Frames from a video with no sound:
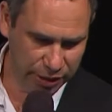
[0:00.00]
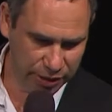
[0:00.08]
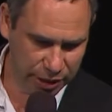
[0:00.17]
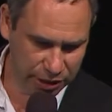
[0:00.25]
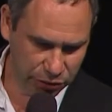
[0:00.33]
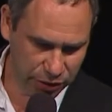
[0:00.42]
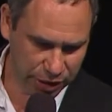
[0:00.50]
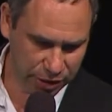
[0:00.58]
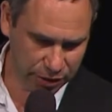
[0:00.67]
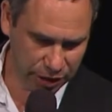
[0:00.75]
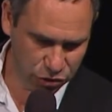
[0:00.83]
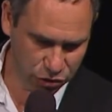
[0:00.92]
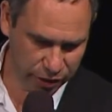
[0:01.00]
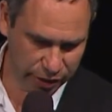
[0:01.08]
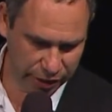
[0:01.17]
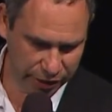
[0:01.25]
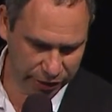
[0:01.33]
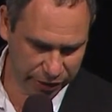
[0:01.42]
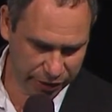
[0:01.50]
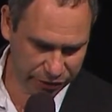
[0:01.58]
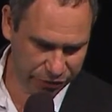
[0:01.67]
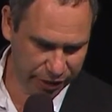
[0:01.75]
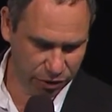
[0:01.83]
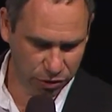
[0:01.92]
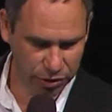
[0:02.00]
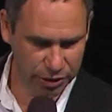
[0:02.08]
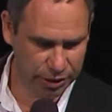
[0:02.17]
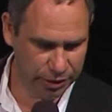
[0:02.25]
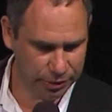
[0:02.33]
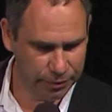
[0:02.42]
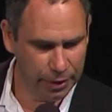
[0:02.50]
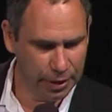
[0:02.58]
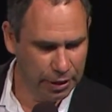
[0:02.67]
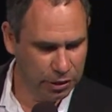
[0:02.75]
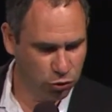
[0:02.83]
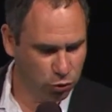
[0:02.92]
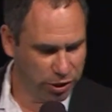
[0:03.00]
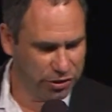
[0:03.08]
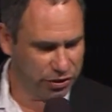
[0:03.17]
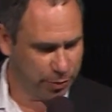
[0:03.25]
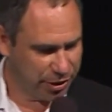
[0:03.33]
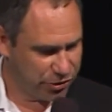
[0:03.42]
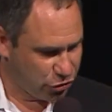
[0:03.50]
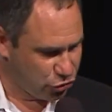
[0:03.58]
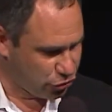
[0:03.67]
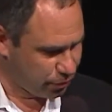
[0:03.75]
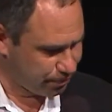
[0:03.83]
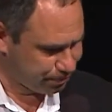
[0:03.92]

and n on n, actually refer to intra-prediction.